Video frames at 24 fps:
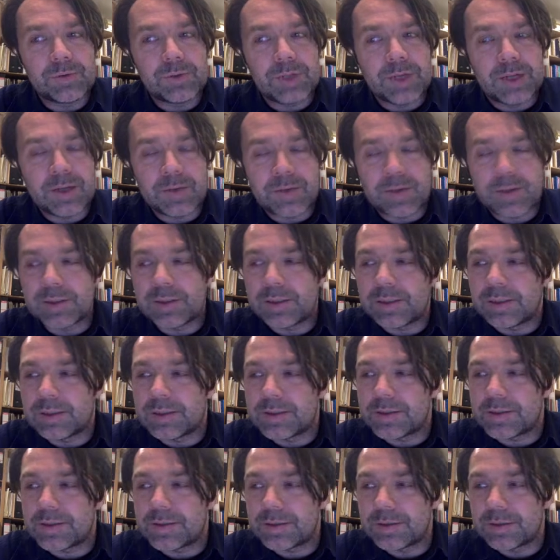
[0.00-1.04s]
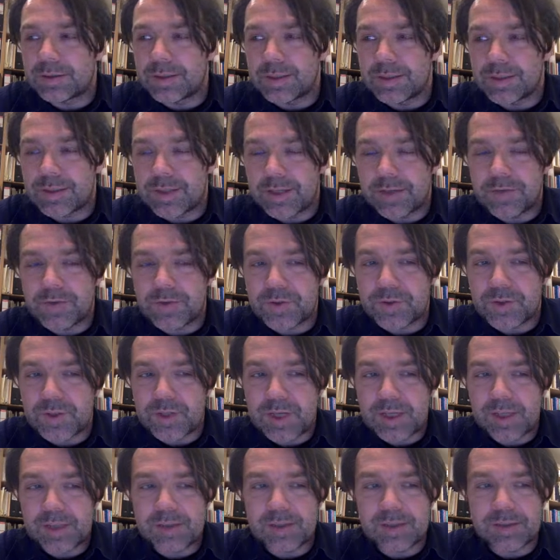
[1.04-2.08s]
I think it's safe to
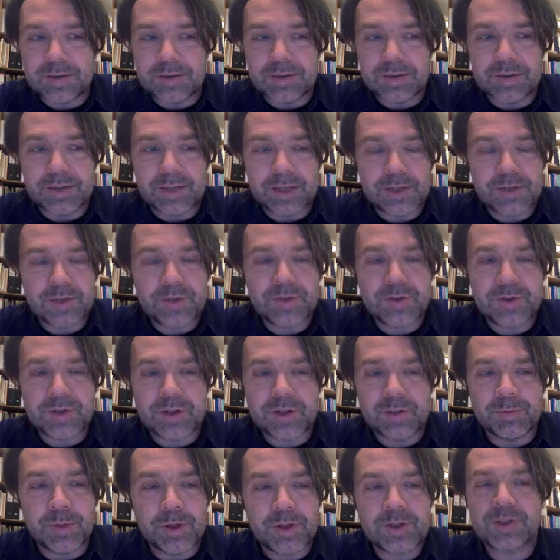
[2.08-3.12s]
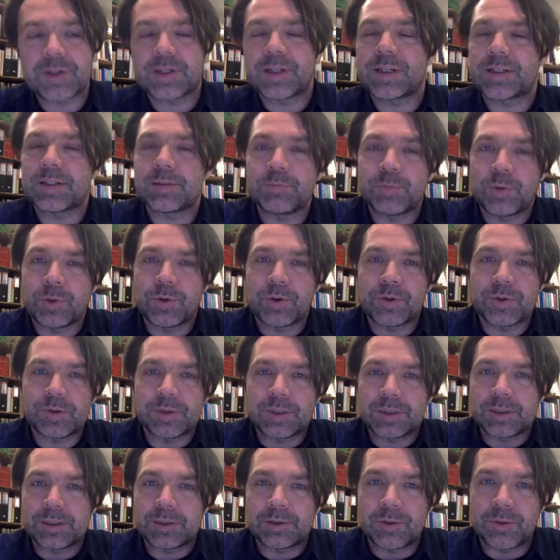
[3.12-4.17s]
say that the lectures are much less
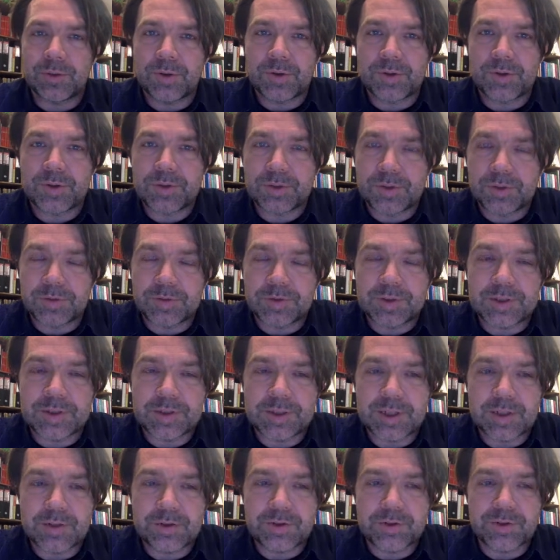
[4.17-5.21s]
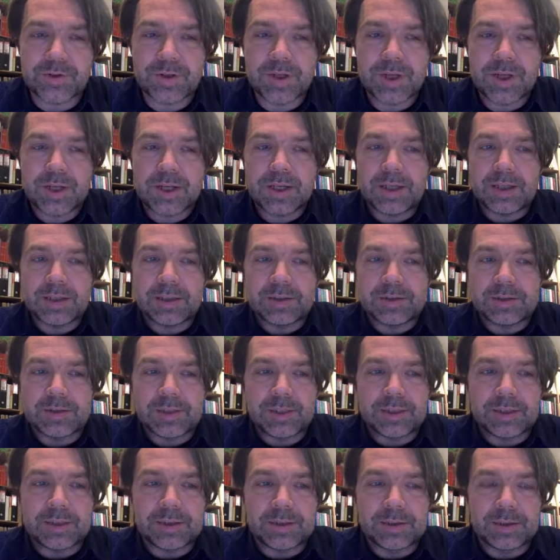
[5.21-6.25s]
important in a course of this nature
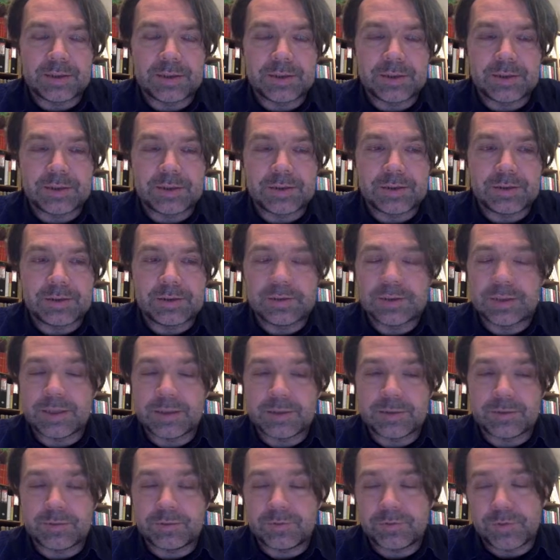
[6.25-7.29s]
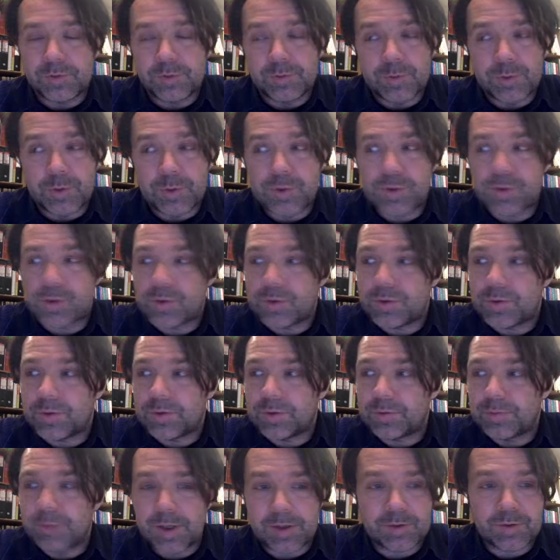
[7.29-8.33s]
than for most
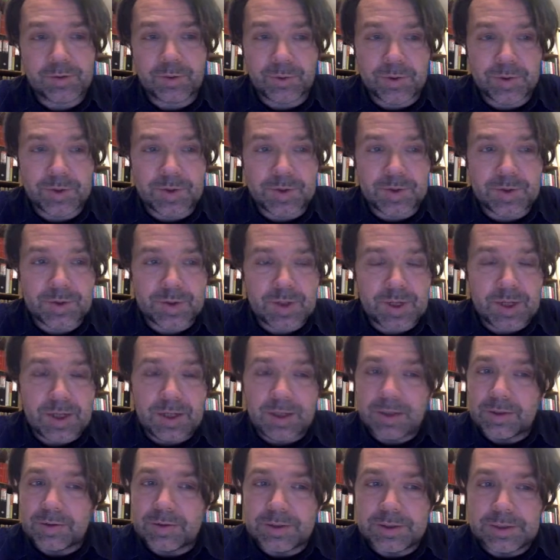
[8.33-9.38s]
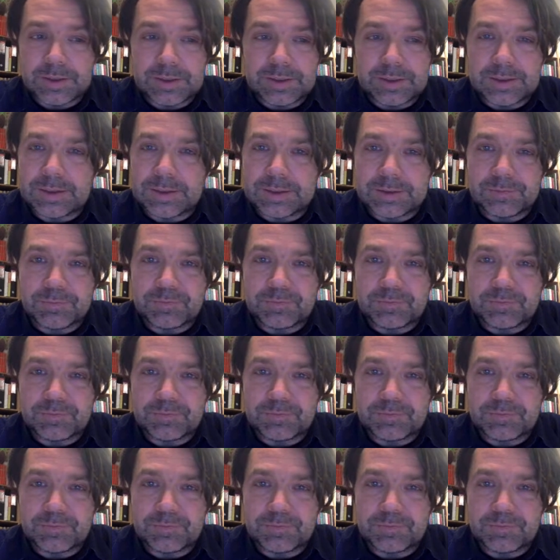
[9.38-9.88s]
math courses. They